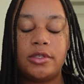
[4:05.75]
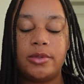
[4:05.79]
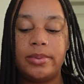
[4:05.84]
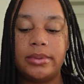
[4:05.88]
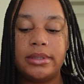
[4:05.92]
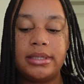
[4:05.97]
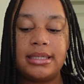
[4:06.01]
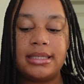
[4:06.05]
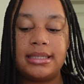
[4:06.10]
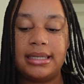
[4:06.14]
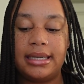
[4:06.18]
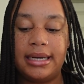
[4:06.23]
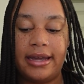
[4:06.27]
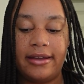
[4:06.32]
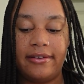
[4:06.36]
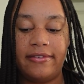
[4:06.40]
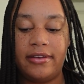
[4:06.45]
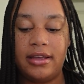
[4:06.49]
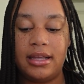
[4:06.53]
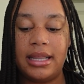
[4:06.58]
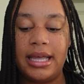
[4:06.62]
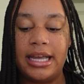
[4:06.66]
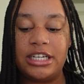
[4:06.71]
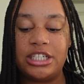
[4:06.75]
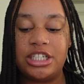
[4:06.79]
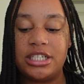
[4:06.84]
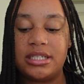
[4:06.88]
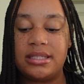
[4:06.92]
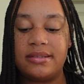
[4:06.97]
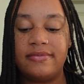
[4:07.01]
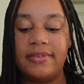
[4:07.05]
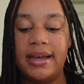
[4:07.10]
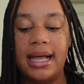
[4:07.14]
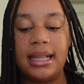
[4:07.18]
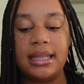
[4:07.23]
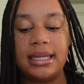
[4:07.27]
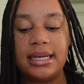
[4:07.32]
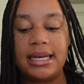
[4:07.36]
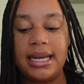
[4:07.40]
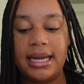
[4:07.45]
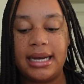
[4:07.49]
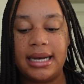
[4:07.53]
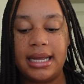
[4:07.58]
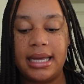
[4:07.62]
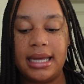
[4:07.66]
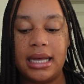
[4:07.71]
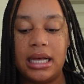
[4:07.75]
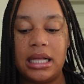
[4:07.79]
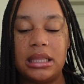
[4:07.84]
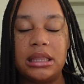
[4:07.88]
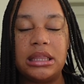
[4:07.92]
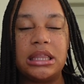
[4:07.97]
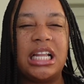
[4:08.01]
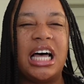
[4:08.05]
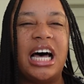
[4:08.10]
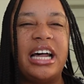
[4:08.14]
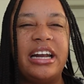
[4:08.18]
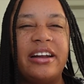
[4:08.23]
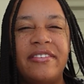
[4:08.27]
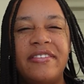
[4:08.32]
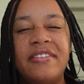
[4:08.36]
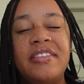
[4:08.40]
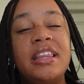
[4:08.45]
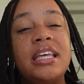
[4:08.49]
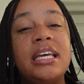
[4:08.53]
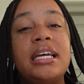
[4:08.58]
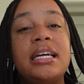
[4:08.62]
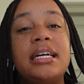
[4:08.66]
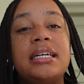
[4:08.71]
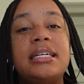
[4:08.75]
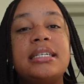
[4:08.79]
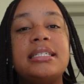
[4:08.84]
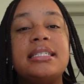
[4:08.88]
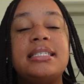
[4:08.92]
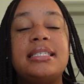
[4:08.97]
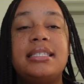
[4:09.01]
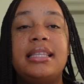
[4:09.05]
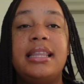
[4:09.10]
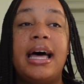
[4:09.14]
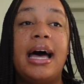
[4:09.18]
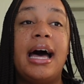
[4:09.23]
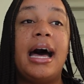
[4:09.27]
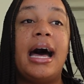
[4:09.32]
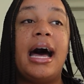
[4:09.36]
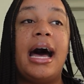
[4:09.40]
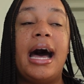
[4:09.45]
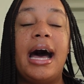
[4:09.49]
books that I feel like just validated a lot of things that